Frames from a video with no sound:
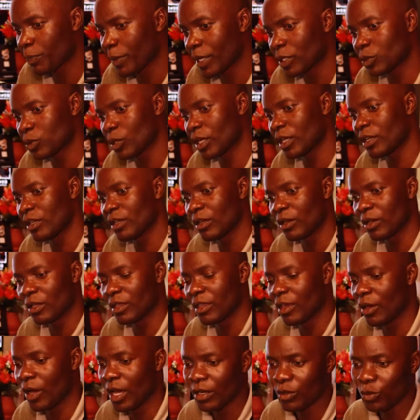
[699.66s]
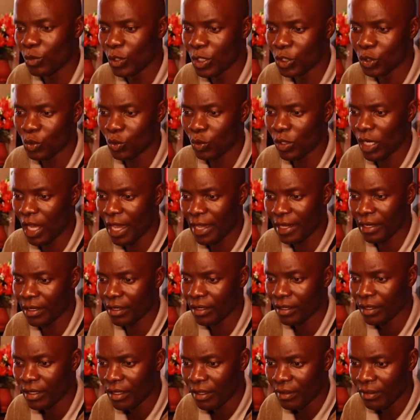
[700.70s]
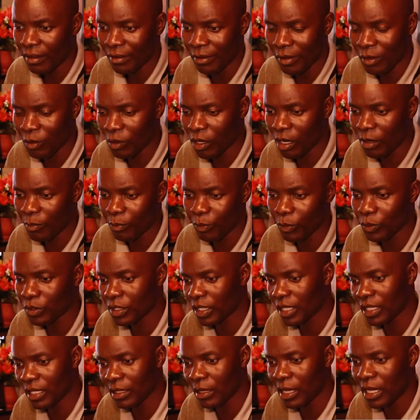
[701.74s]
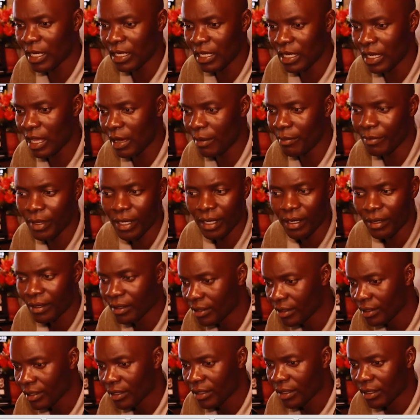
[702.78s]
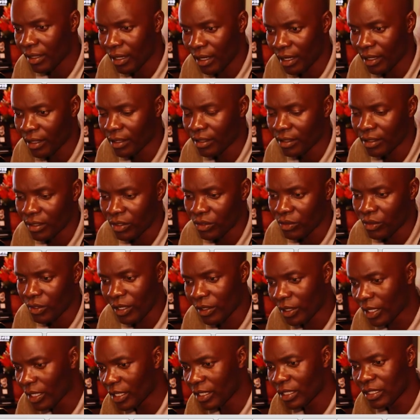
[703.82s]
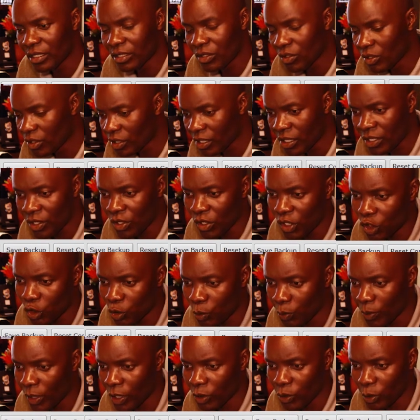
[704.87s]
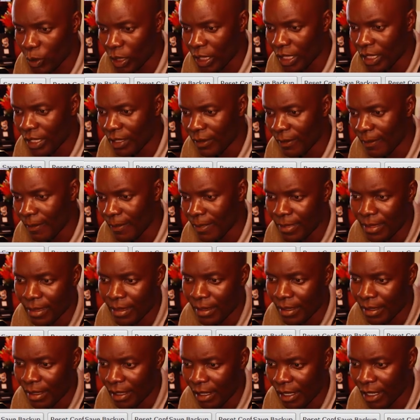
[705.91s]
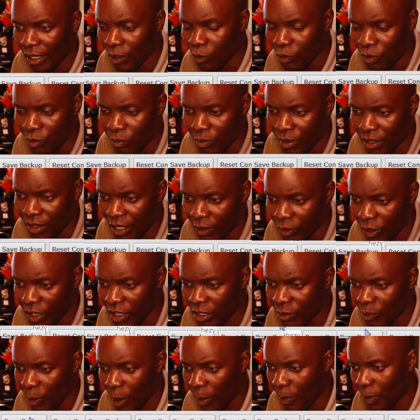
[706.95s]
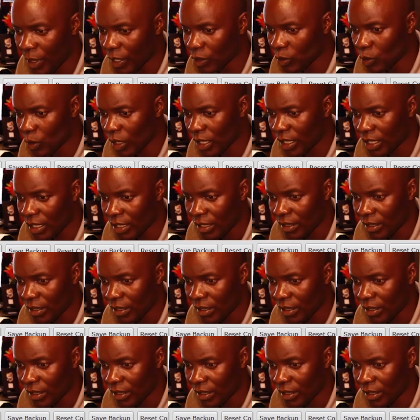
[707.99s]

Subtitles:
password the one which you like. That one you can put any number. Yeah, so that one is no issue password. Like with me, that one is my password.